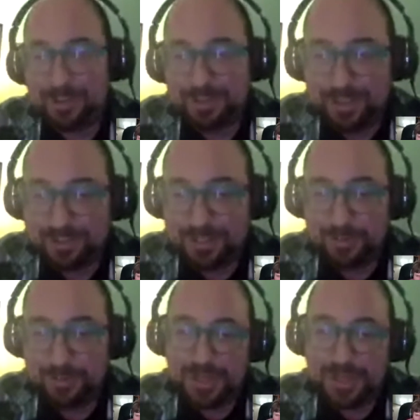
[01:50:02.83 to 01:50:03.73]
our chocolate,
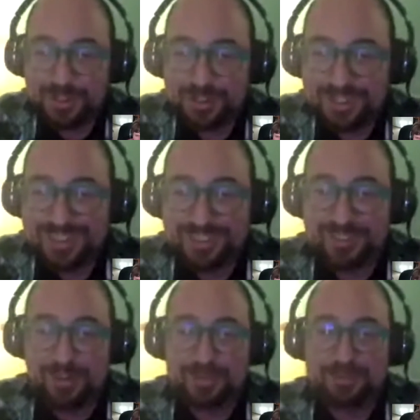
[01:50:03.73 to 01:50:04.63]
you witch."
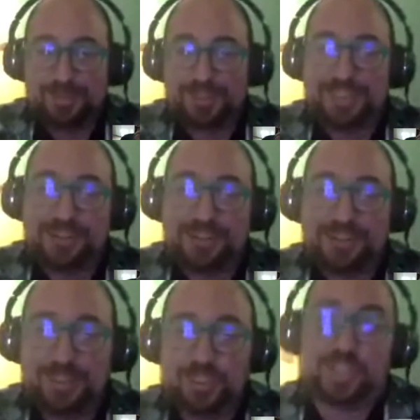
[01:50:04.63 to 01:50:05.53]
So you just
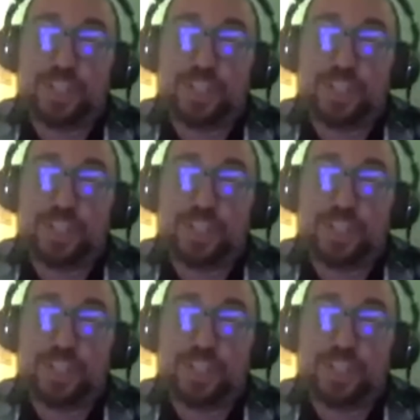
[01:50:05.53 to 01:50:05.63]
hear